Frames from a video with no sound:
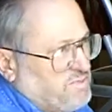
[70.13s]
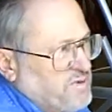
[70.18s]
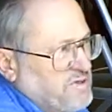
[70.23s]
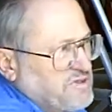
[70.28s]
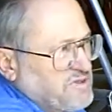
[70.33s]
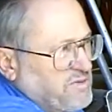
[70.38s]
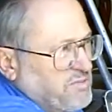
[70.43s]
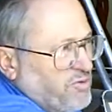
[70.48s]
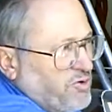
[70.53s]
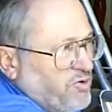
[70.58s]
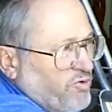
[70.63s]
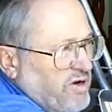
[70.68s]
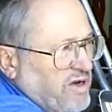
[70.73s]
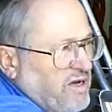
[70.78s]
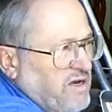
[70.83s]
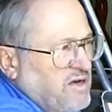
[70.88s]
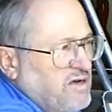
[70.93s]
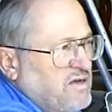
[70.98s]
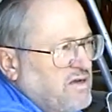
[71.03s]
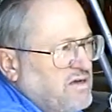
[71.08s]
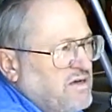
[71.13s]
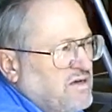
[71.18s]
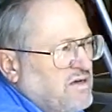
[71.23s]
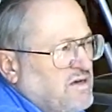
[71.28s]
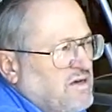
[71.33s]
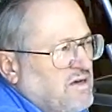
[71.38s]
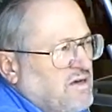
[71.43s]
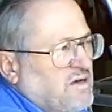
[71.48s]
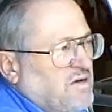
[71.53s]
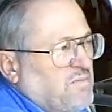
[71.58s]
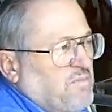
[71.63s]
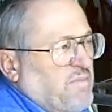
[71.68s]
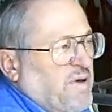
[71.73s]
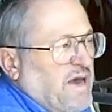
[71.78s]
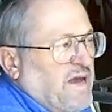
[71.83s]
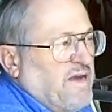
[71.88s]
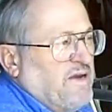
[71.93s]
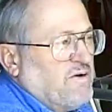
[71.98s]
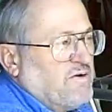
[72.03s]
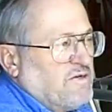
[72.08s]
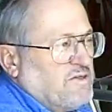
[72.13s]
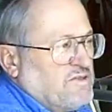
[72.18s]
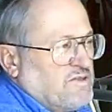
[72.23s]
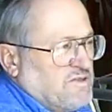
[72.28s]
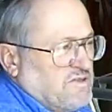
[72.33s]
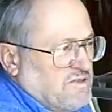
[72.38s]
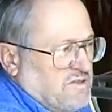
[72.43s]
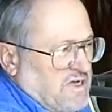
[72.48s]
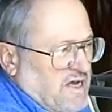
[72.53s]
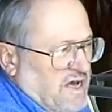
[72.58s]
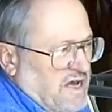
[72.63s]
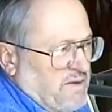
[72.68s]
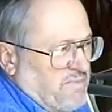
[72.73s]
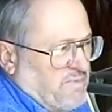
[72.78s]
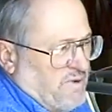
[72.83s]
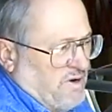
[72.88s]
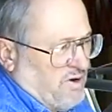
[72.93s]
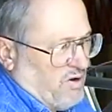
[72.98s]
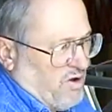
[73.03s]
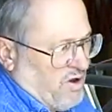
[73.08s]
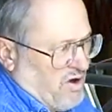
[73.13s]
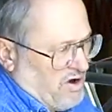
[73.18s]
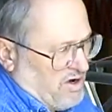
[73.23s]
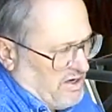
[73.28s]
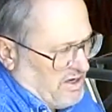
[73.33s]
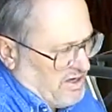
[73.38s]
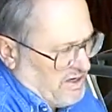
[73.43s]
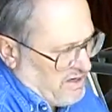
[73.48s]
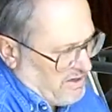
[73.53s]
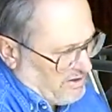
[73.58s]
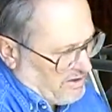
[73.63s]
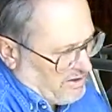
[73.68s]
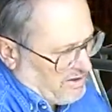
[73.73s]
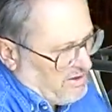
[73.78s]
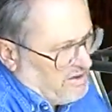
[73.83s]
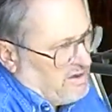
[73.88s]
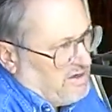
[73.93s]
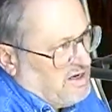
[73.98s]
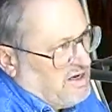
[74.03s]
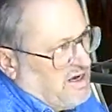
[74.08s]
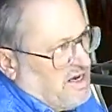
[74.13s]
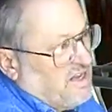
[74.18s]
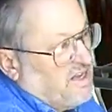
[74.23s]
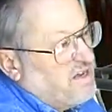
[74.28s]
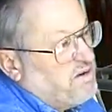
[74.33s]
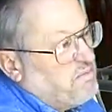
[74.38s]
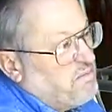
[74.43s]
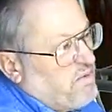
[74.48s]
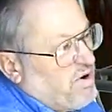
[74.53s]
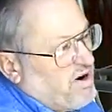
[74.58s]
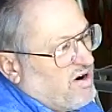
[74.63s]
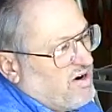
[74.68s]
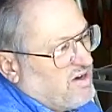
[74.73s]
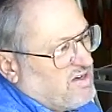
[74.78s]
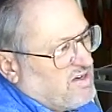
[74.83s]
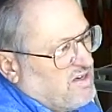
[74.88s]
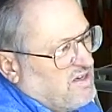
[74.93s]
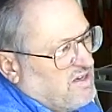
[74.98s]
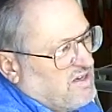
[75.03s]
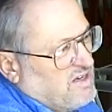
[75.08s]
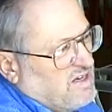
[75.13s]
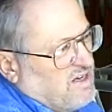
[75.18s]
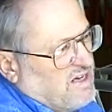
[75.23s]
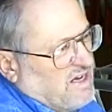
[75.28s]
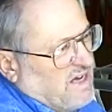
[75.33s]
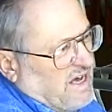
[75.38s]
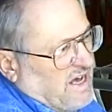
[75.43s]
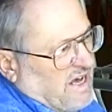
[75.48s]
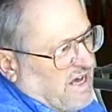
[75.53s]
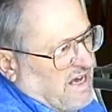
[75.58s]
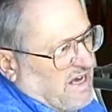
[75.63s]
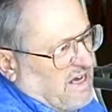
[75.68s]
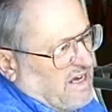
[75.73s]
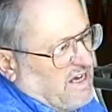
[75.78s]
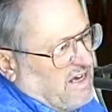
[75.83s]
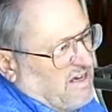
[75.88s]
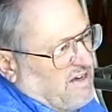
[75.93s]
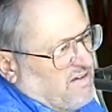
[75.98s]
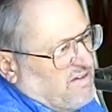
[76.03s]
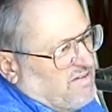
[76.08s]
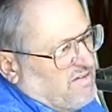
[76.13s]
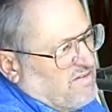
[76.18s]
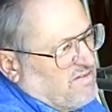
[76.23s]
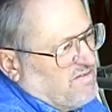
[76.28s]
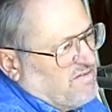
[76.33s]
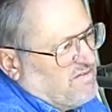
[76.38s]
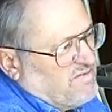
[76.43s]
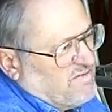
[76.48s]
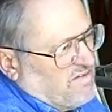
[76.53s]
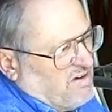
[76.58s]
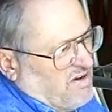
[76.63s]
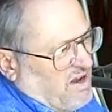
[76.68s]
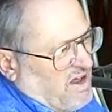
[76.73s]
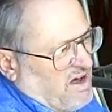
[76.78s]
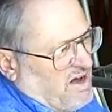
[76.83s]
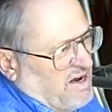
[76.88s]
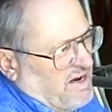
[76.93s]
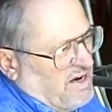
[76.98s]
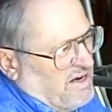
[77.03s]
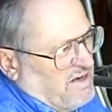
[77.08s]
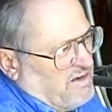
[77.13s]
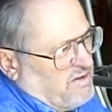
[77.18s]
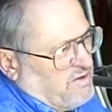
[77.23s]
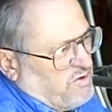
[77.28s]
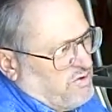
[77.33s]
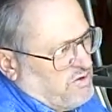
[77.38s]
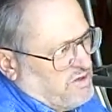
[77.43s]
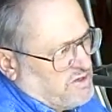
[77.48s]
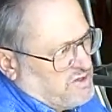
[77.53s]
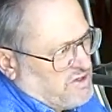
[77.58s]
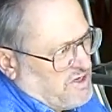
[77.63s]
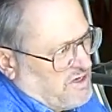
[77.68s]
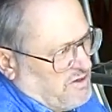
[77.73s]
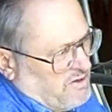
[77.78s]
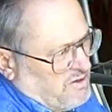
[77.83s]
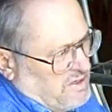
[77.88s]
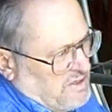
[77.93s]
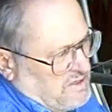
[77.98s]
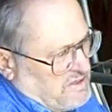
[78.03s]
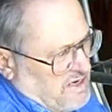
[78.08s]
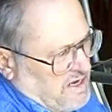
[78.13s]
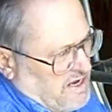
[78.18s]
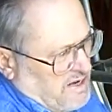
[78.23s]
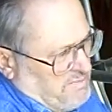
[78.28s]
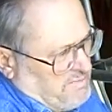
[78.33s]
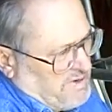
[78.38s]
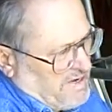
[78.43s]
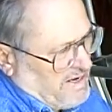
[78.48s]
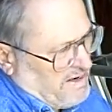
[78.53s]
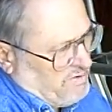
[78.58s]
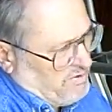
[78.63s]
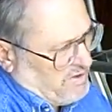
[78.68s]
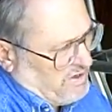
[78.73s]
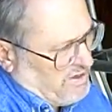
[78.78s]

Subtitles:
put some green painter's tape along here and then marked a line through the center of the tape down